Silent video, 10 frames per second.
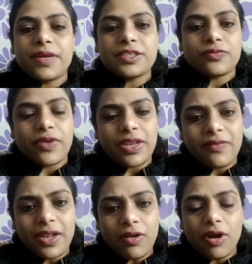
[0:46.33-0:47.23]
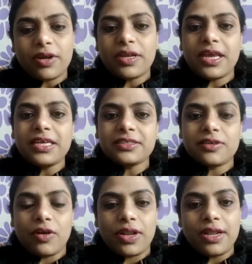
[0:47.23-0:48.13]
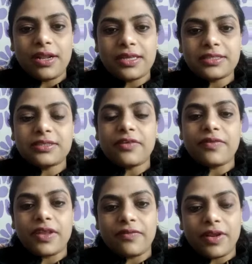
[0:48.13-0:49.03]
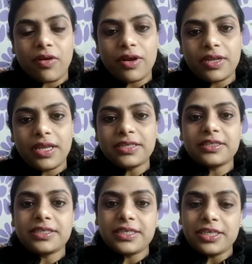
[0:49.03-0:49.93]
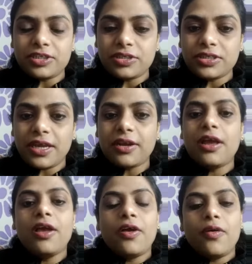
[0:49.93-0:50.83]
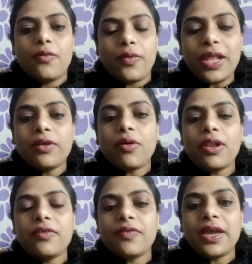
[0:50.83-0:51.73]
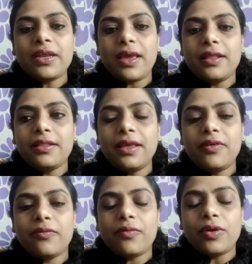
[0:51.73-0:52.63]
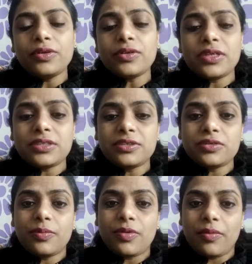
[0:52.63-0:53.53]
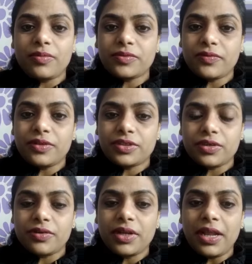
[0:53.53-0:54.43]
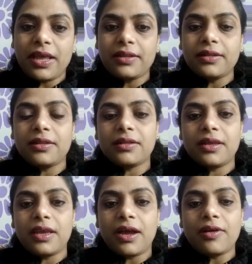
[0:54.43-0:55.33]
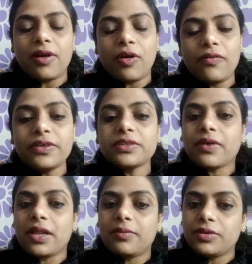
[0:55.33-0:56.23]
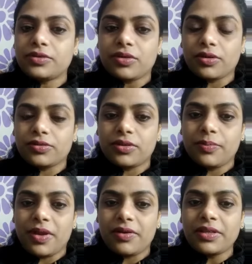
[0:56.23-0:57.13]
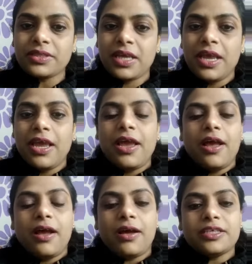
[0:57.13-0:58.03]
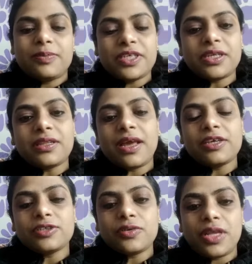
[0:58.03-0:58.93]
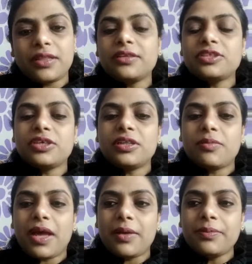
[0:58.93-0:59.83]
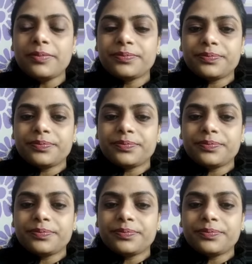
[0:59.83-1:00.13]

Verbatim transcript: it's very well organized. The online classes are very well organized. The teachers are well qualified and they want to listen to the problems of the children, and they are always available to talk to the parents. Special thanks to Netanjeet ma'am.